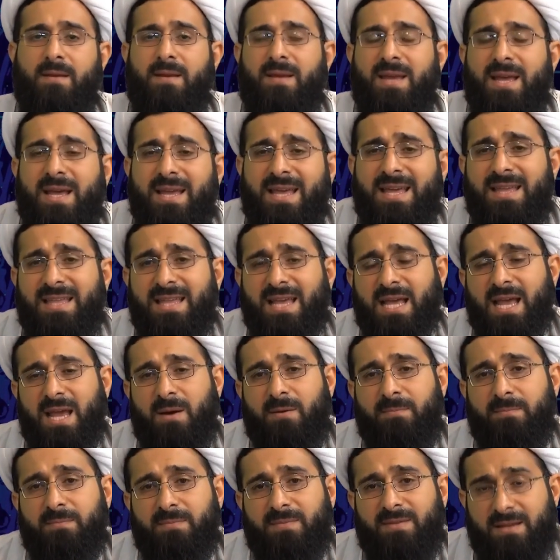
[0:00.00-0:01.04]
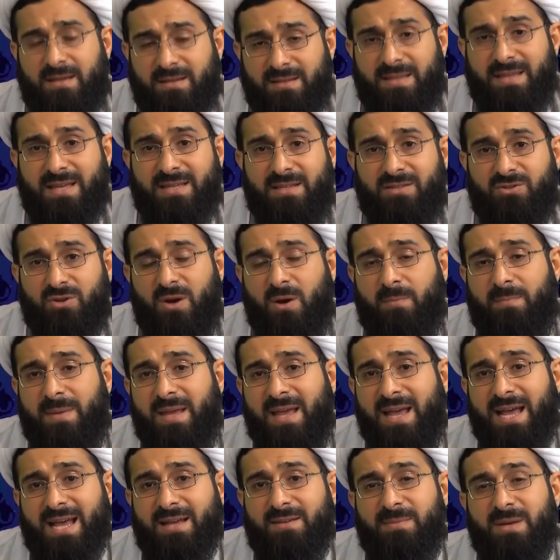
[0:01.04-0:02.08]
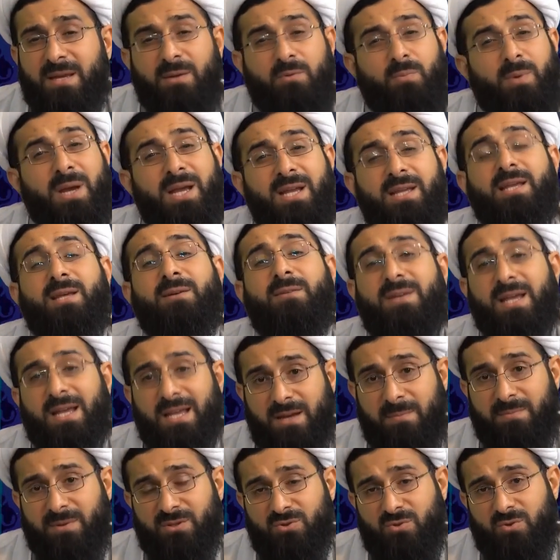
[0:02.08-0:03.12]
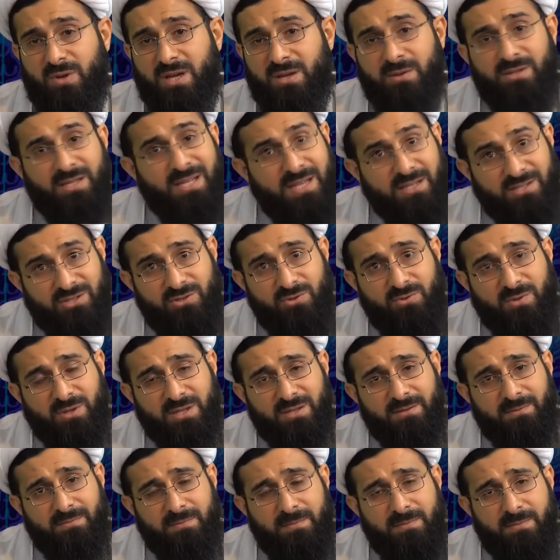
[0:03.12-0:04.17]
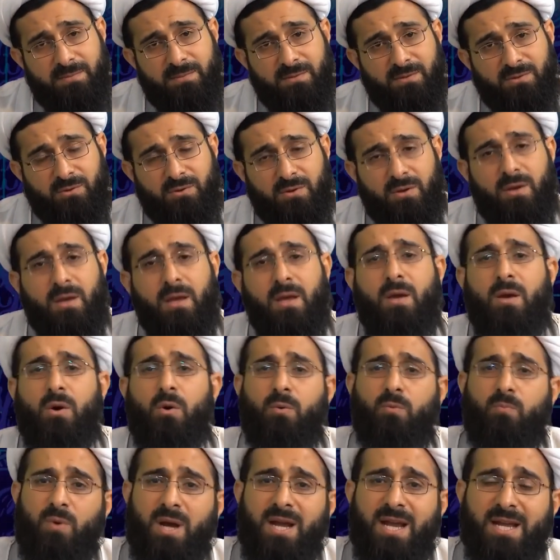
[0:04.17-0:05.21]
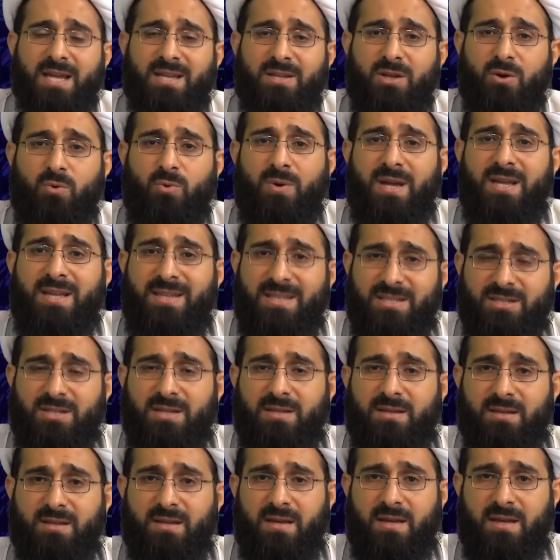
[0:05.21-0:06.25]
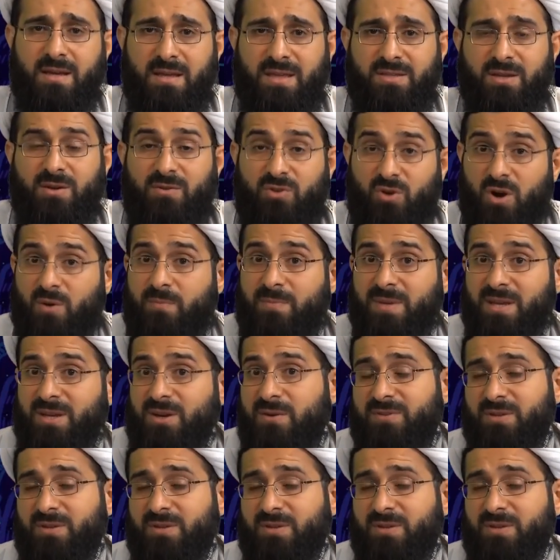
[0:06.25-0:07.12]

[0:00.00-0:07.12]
In Islam, this topic has been well developed throughout history. While in the West, the topic of